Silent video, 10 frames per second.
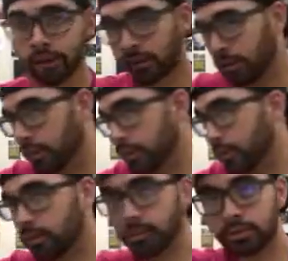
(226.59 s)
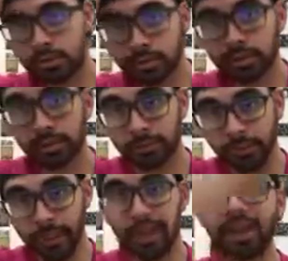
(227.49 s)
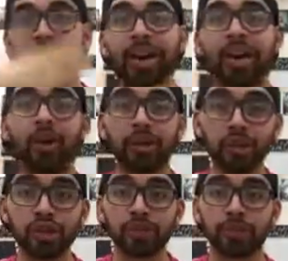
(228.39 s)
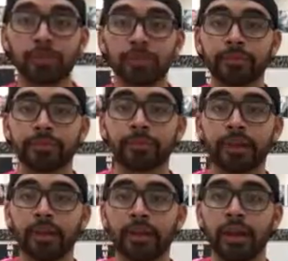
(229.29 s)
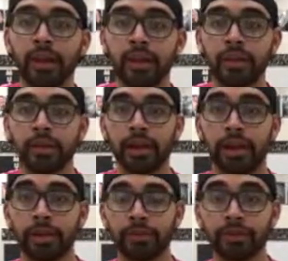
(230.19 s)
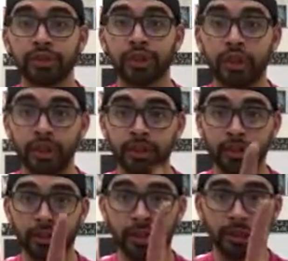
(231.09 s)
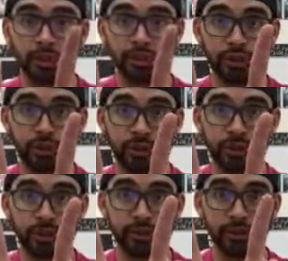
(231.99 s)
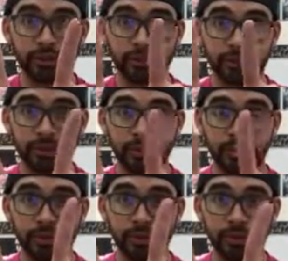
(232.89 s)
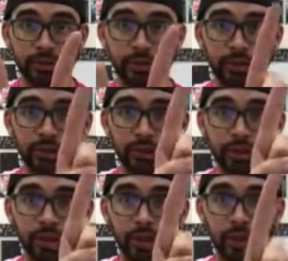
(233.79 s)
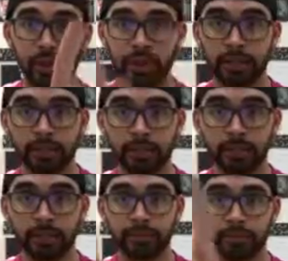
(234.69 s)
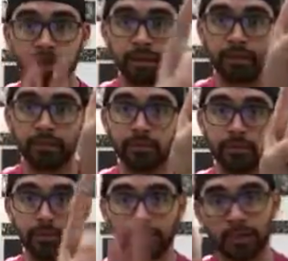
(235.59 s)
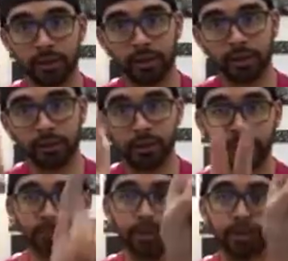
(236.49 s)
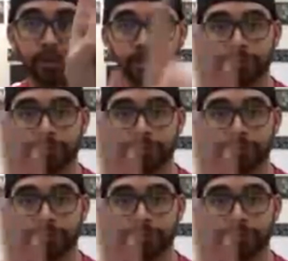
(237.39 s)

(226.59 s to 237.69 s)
So someday I'll wish. Now for star, you're going to take out your two index fingers, and you're going to hit, alternate back and forth.